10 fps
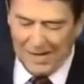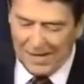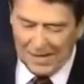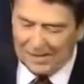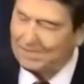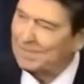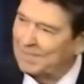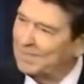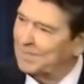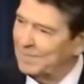and uh,
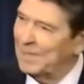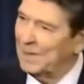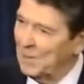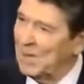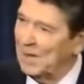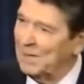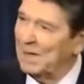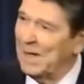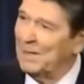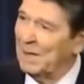it really
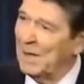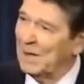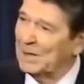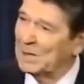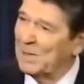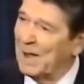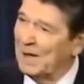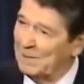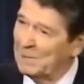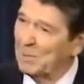became a garden
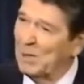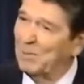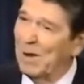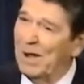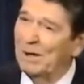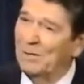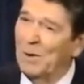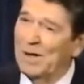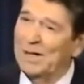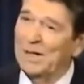spot. And he was pretty proud
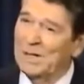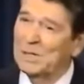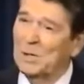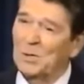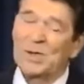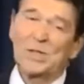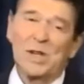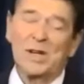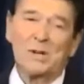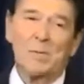of what he'd done. So one
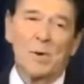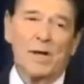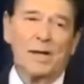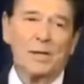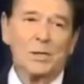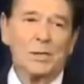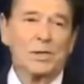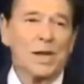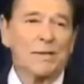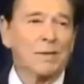Sunday morning in
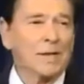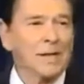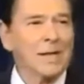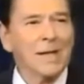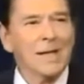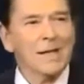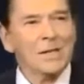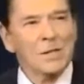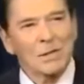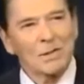church after the
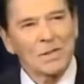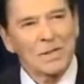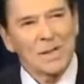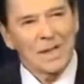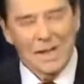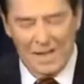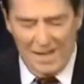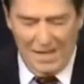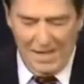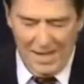service,
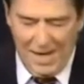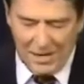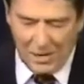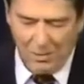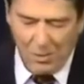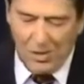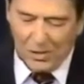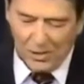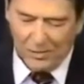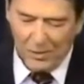he asked the
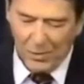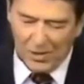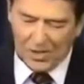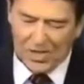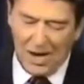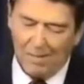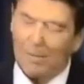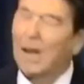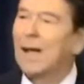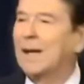preacher if he wouldn't stop
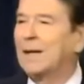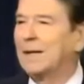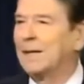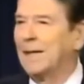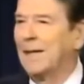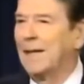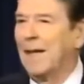by to